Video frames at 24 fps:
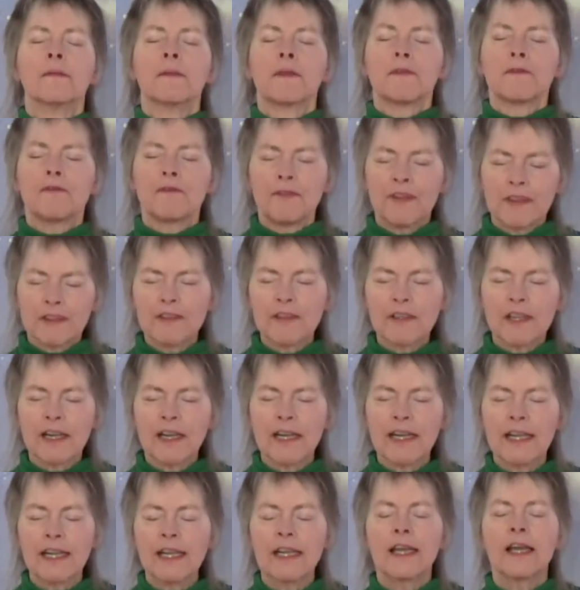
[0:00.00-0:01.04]

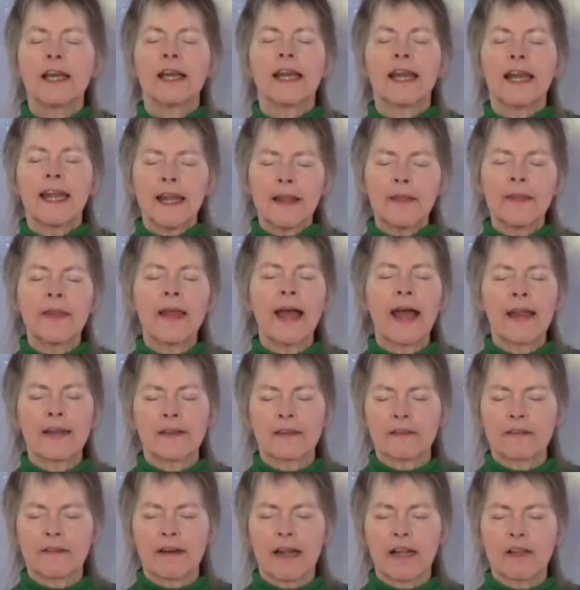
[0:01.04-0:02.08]
physically in that
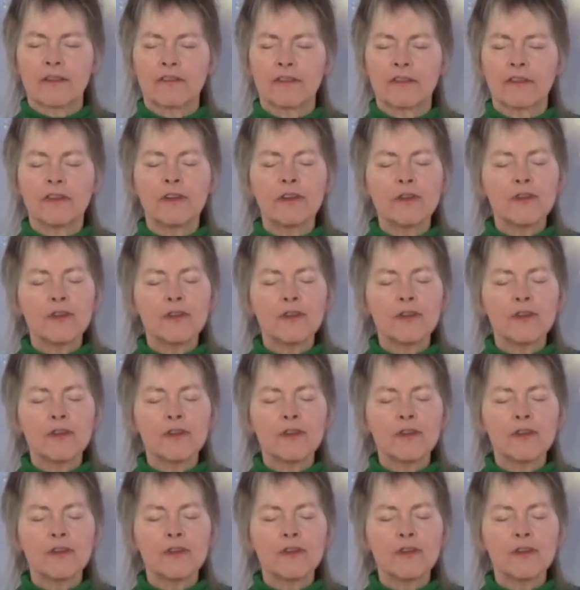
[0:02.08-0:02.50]
direction.